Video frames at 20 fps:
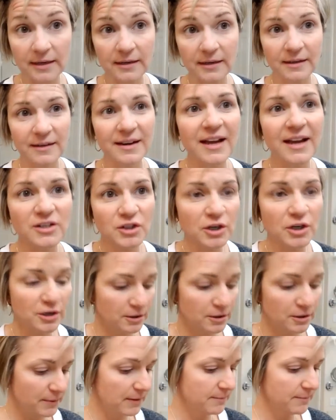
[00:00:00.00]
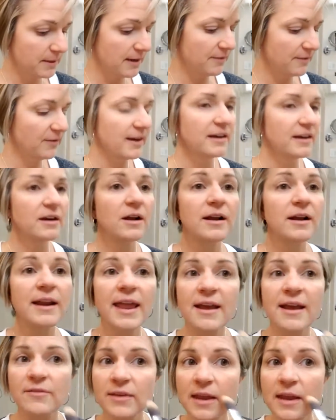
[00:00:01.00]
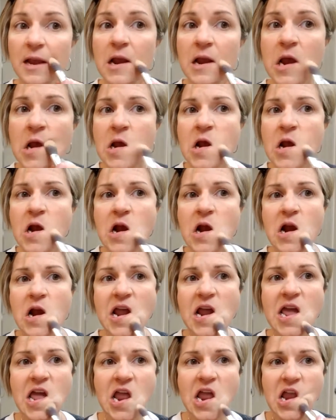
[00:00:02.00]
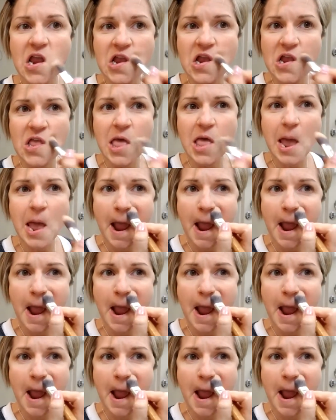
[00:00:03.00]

Not dark, but I mean, I've got it on heavy. All right, you see that?